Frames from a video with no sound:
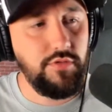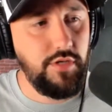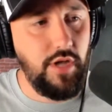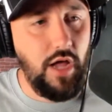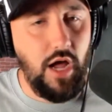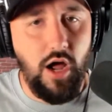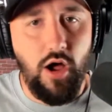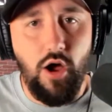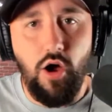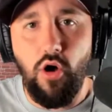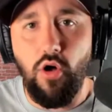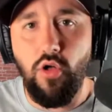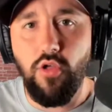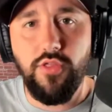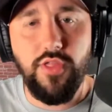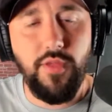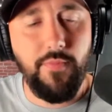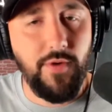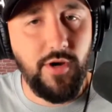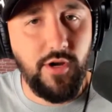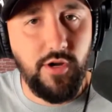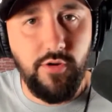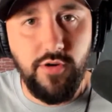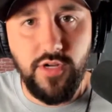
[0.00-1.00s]
Not all of them
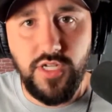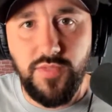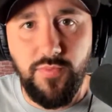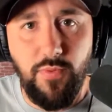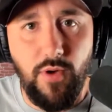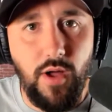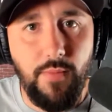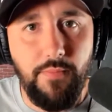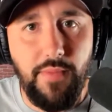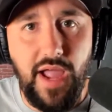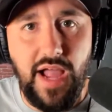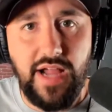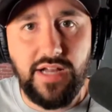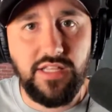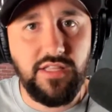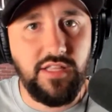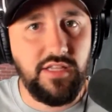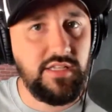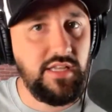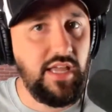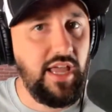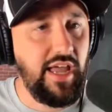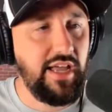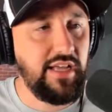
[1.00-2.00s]
are going to respond back to the
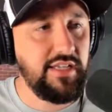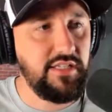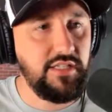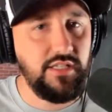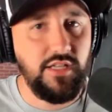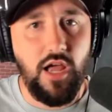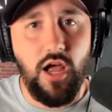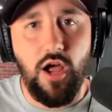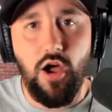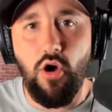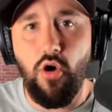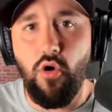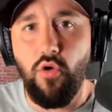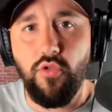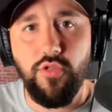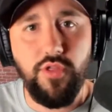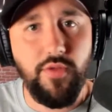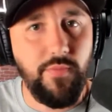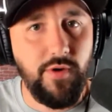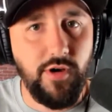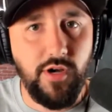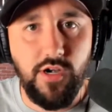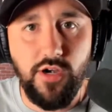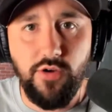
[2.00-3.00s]
text. Not all of
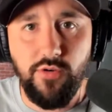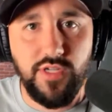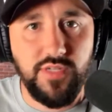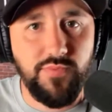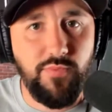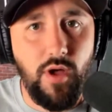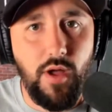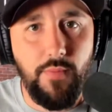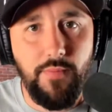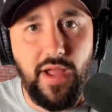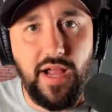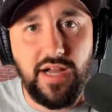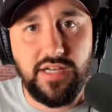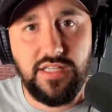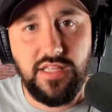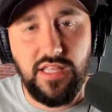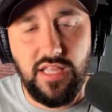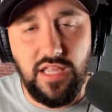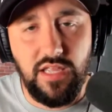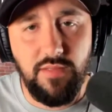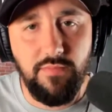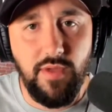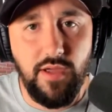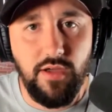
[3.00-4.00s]
them are going to respond back to the
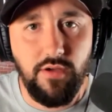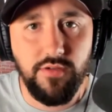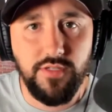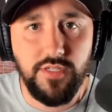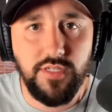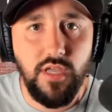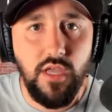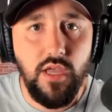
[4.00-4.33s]
emails.